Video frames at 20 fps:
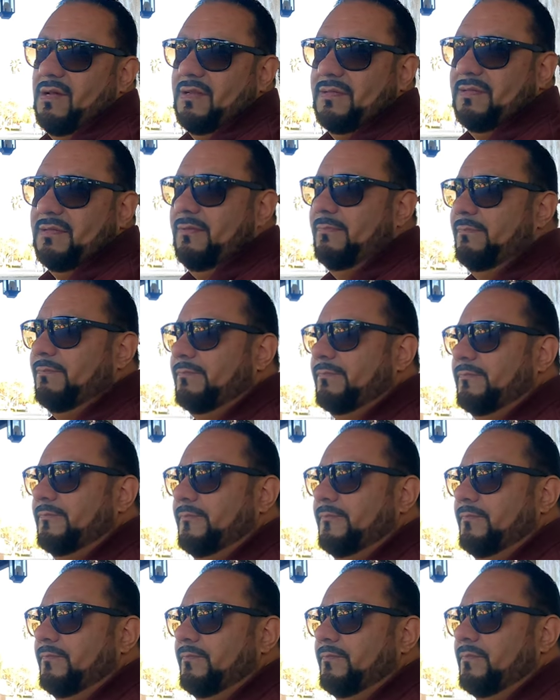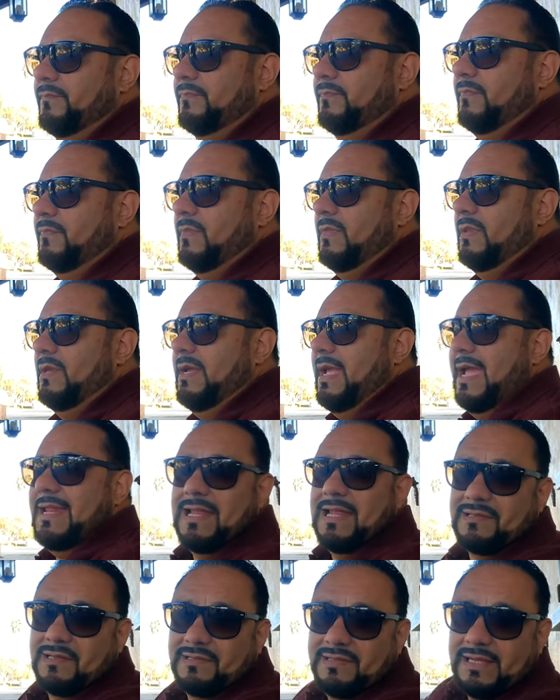awesome. And
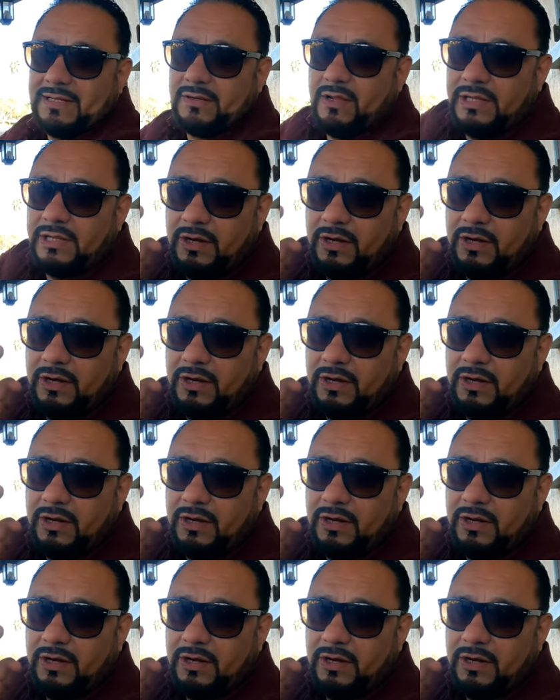that's the thing, though.